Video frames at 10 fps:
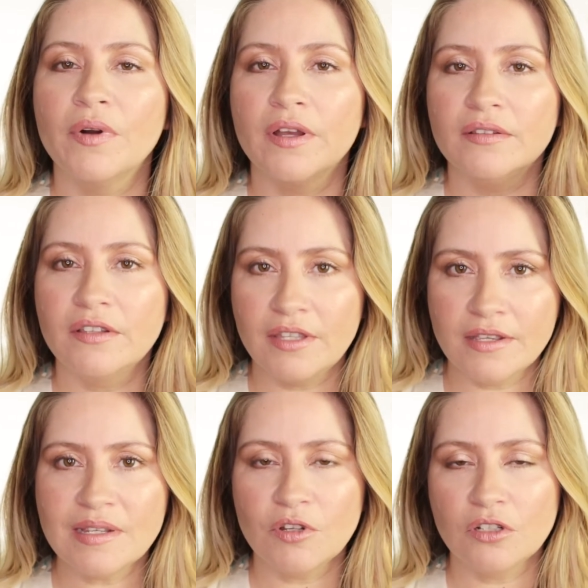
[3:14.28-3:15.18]
but the
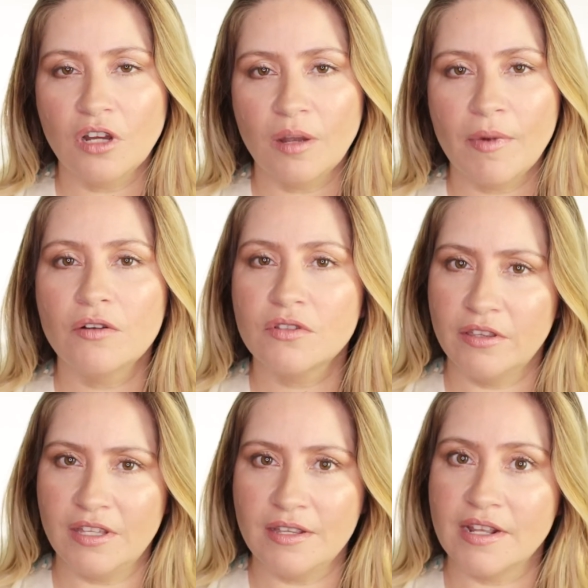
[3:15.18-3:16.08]
things I'm gonna talk about is the
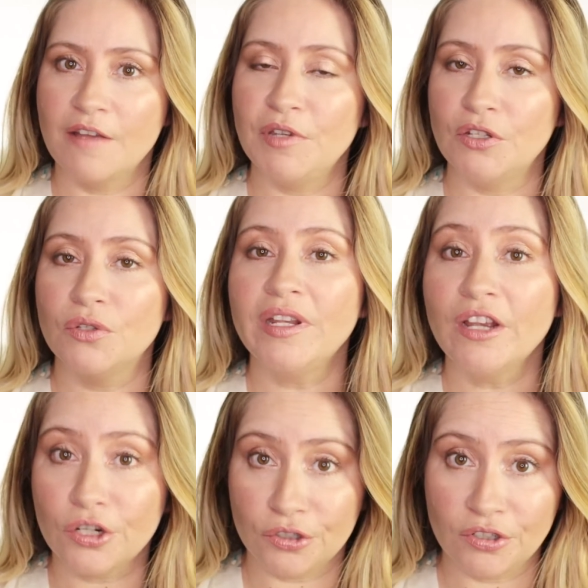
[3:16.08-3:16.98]
things that I've been doing
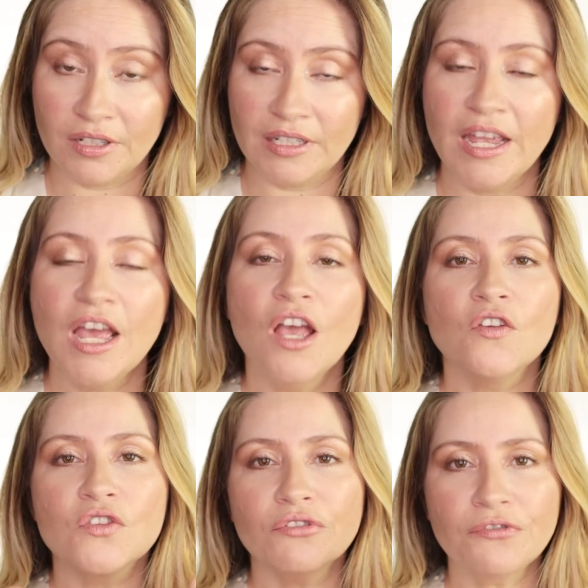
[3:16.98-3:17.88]
currently.
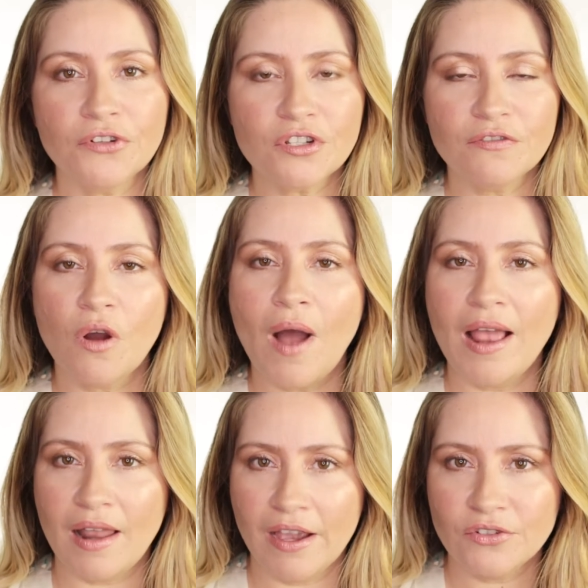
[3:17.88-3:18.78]
So first of all,
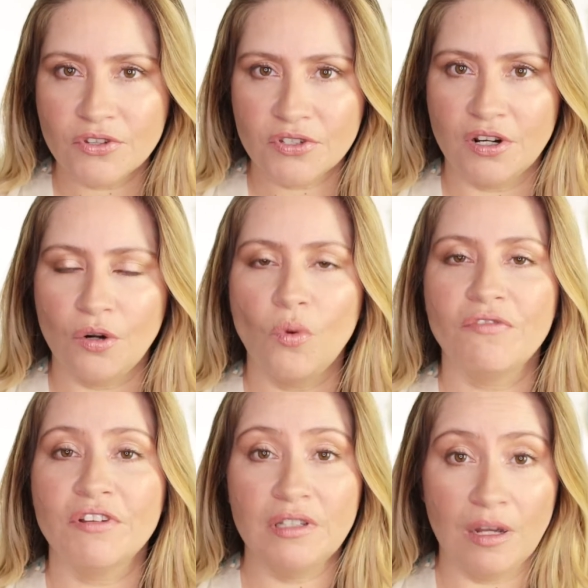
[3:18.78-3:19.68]
I like to start
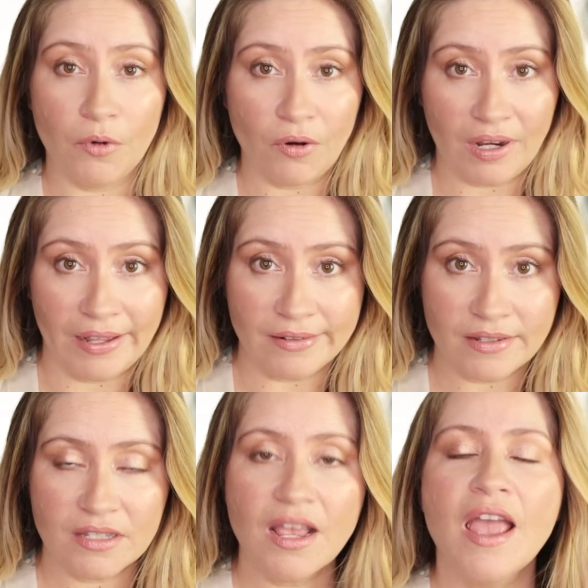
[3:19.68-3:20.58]
with a double
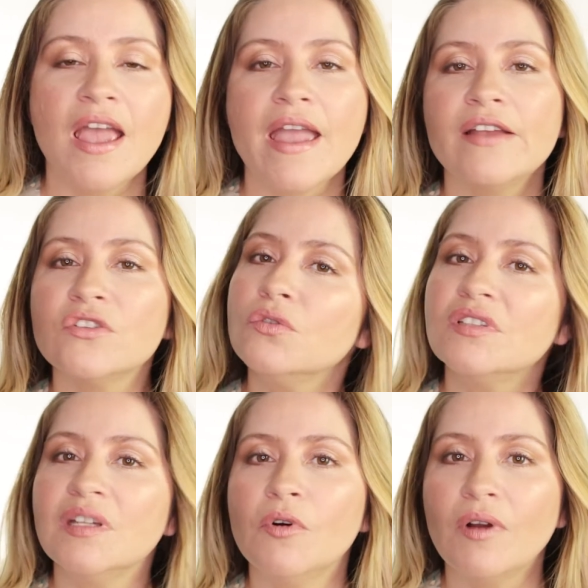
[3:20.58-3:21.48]
cleanse. And to do a
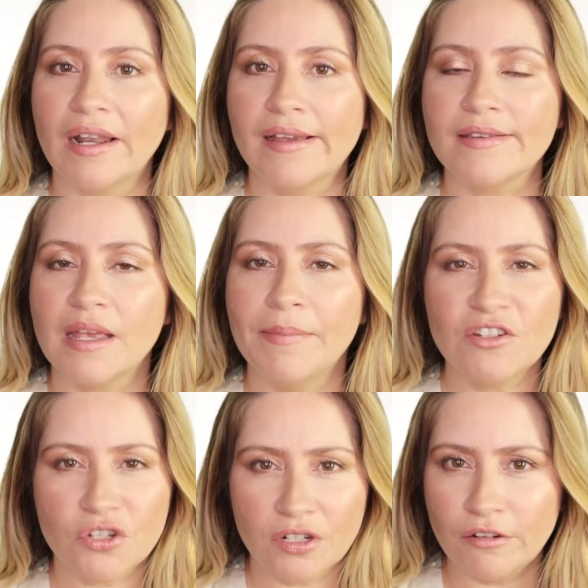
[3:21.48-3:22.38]
double cleanse, I
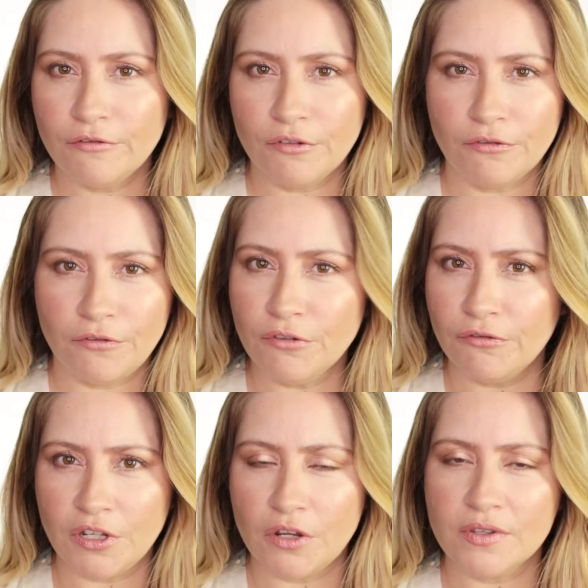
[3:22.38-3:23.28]
mentioned in a few
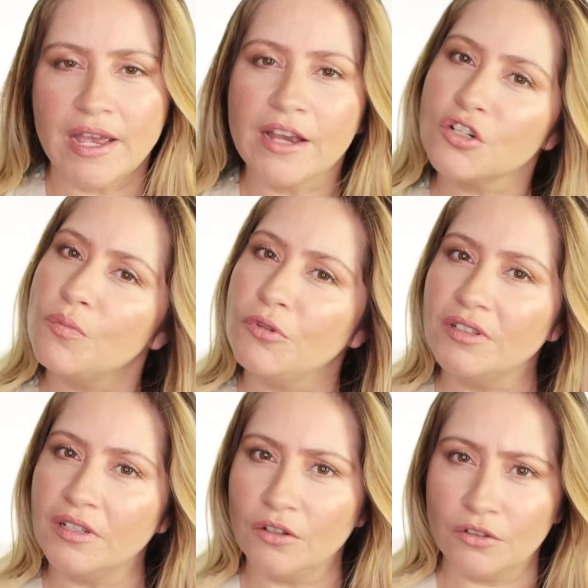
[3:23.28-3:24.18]
videos, I actually put
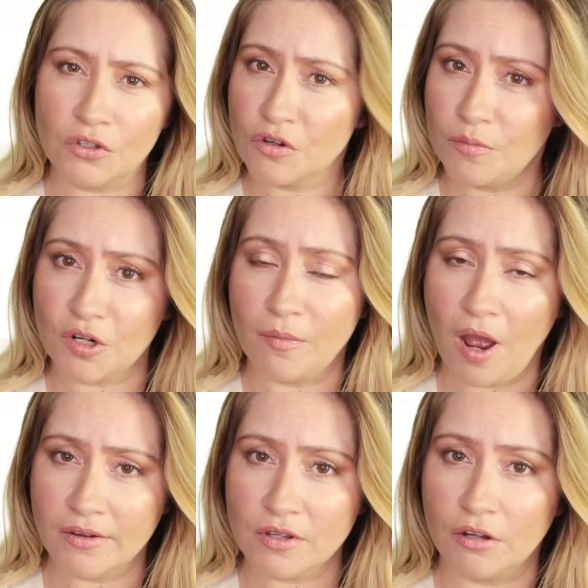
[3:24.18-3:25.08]
the link in the description
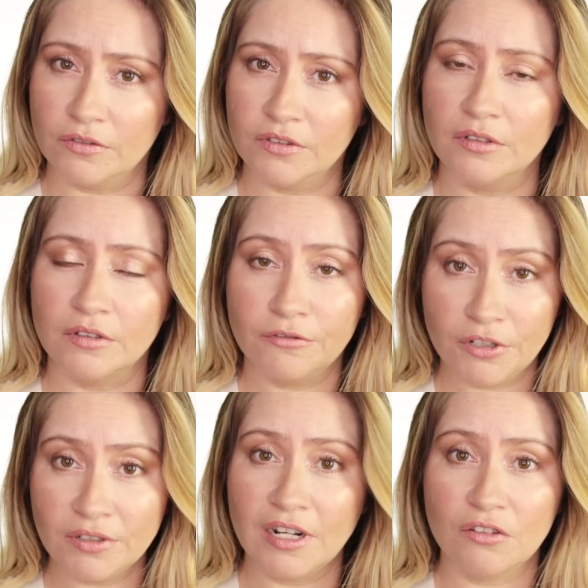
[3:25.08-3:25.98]
box of the
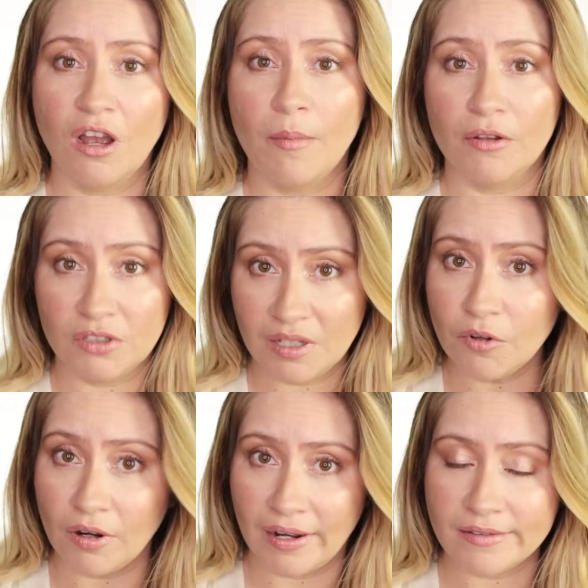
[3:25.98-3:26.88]
video that I talk about the
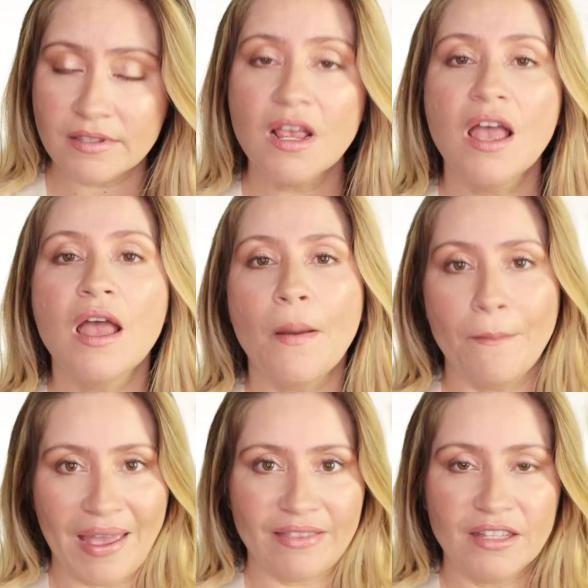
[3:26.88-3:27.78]
double cleanse
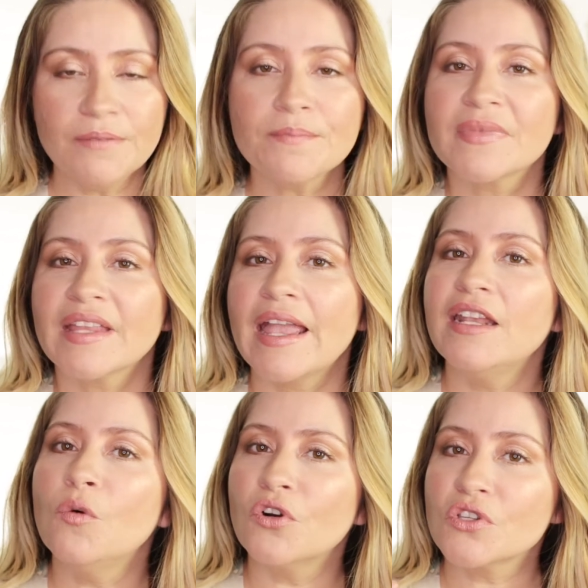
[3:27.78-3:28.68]
method. And
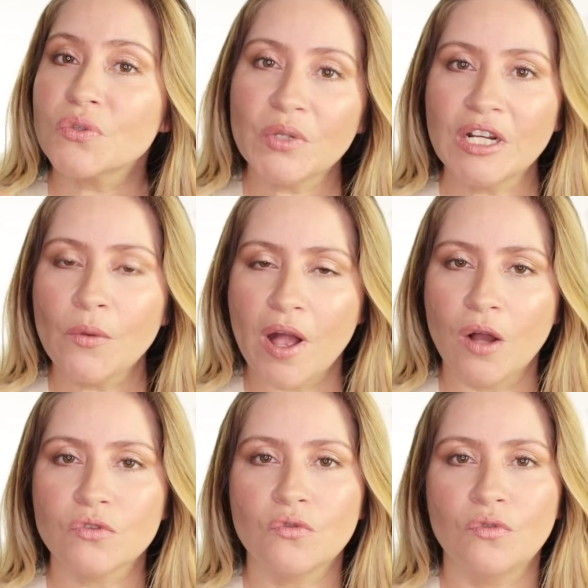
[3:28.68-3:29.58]
it works really
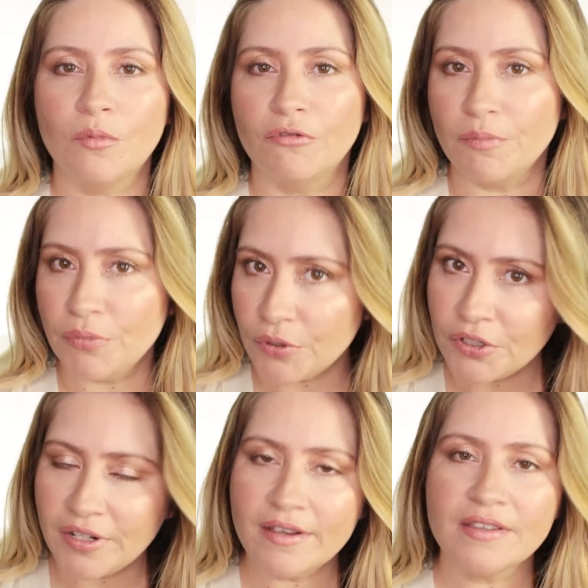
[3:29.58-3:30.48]
well to remove
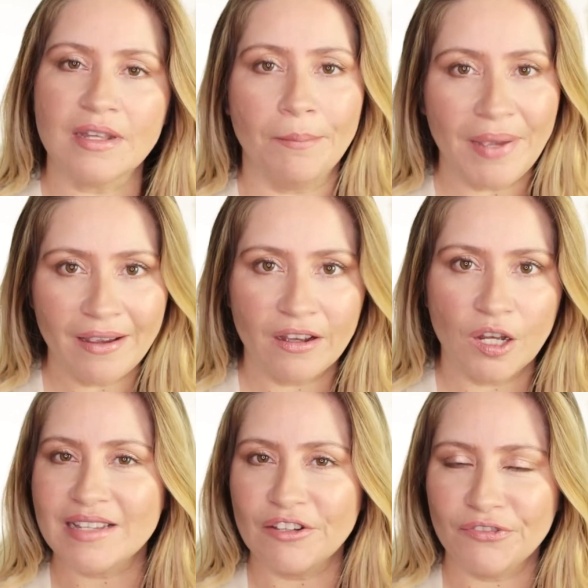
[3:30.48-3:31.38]
impurities and
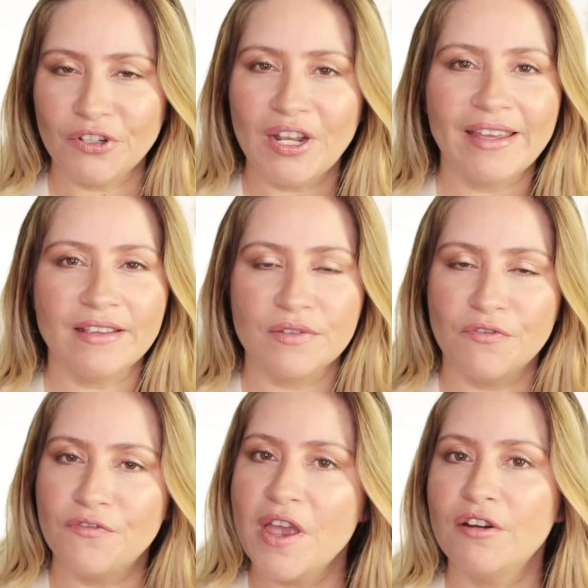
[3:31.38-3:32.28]
makeup. I feel like it's
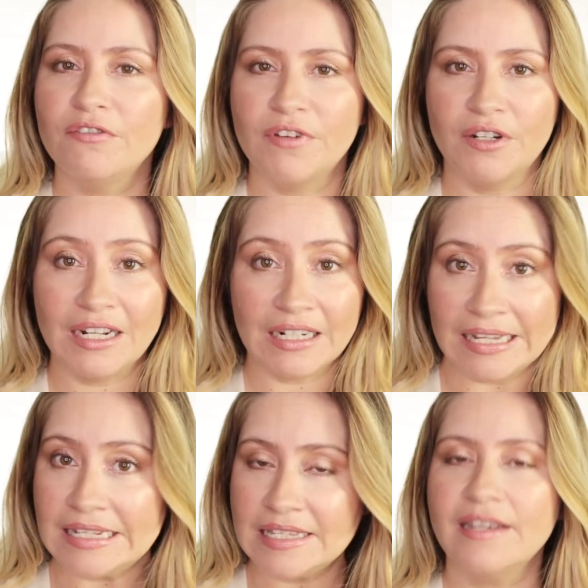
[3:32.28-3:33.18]
very
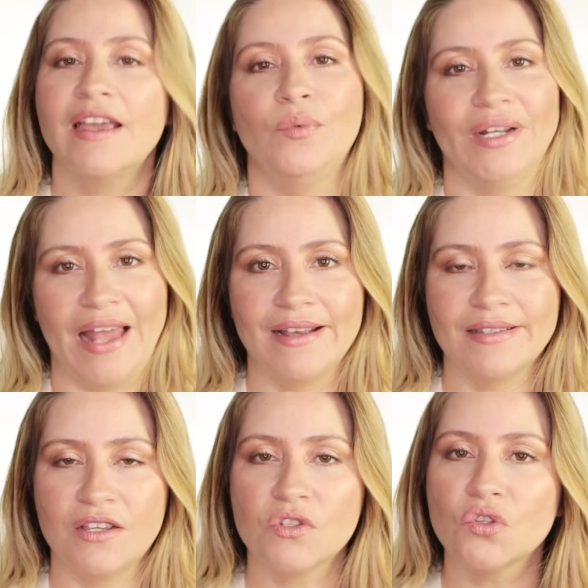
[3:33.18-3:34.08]
cleansing and
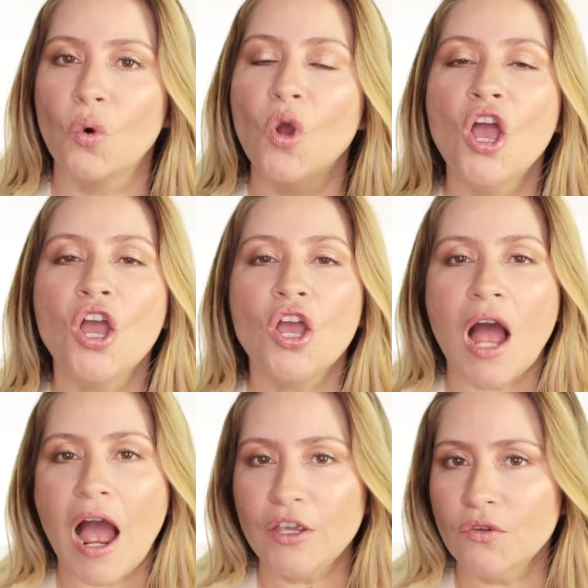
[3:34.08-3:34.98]
relaxing. So
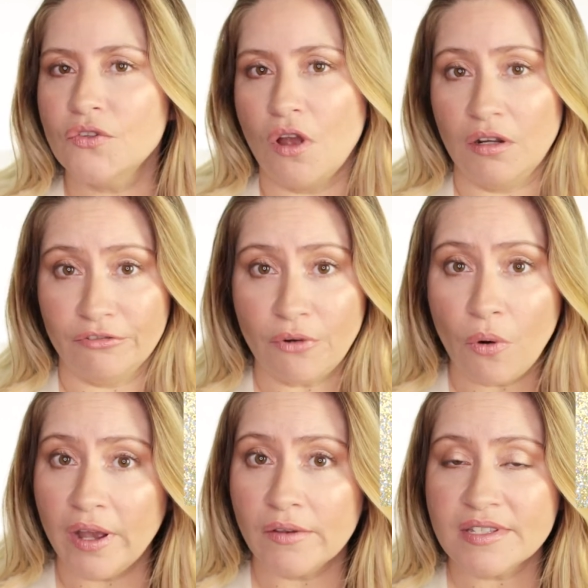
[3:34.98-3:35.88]
I use olive oil